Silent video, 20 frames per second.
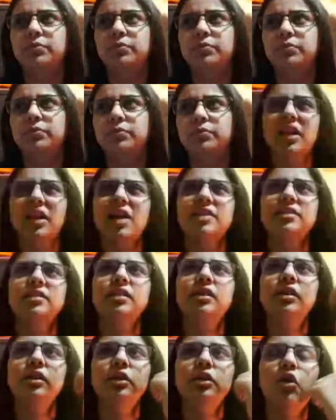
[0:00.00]
three
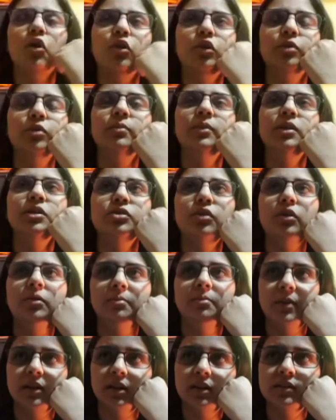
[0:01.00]
classical documents
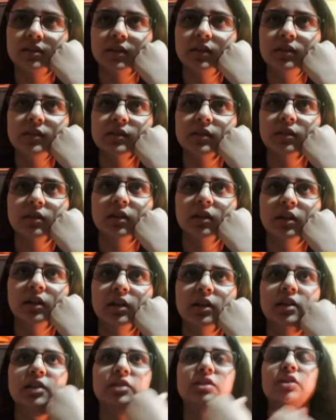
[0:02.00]
on medicines,
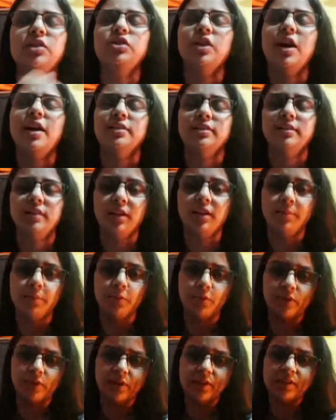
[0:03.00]
such as
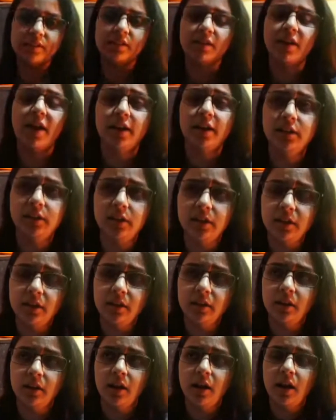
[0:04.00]
Hippocrates'
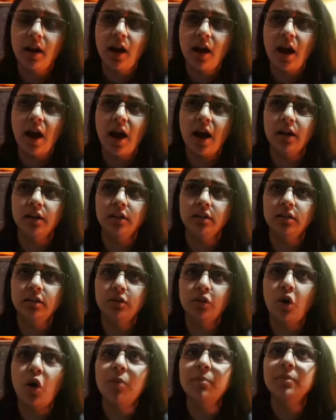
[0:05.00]
writing and
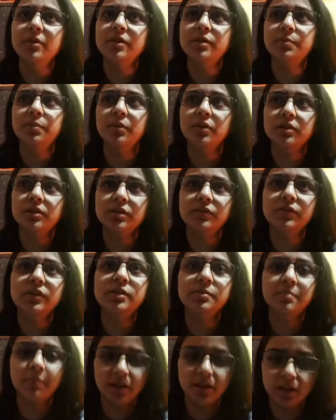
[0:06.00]
Thomas
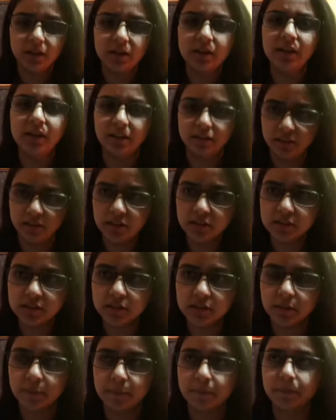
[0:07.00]
Percival's medical
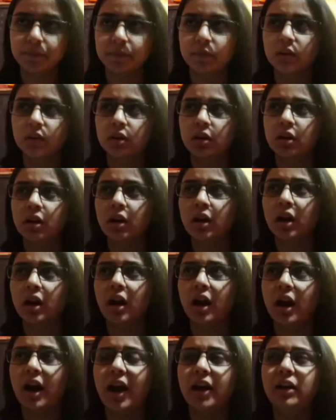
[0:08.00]
ethics.
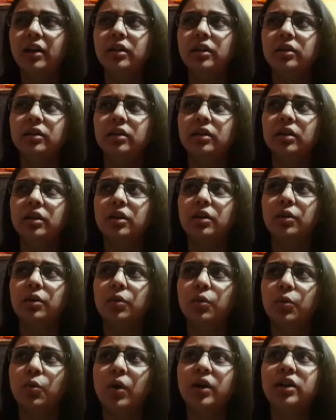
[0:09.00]
And
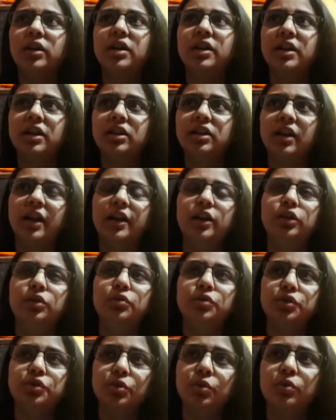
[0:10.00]
what he tried
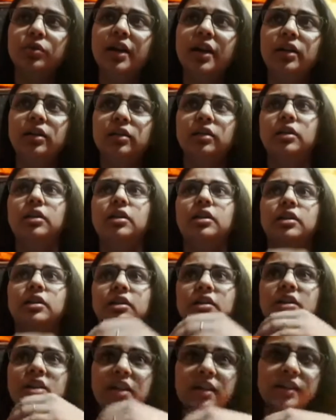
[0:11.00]
to show that
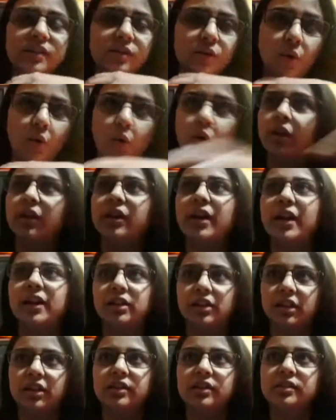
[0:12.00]
these all
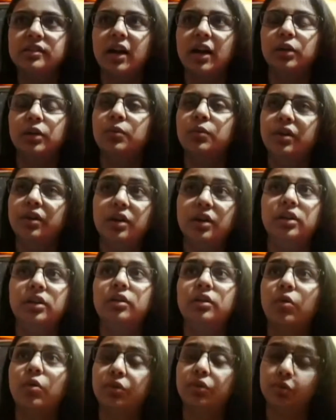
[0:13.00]
writings that were
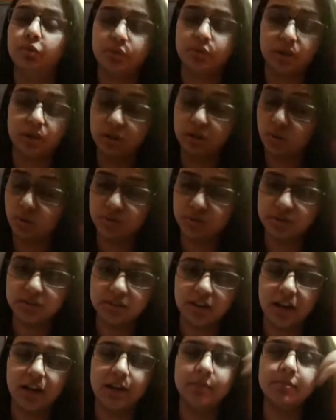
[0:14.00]
written on in those
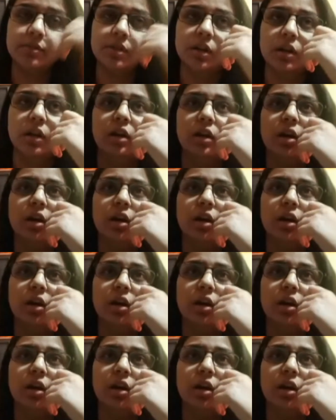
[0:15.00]
times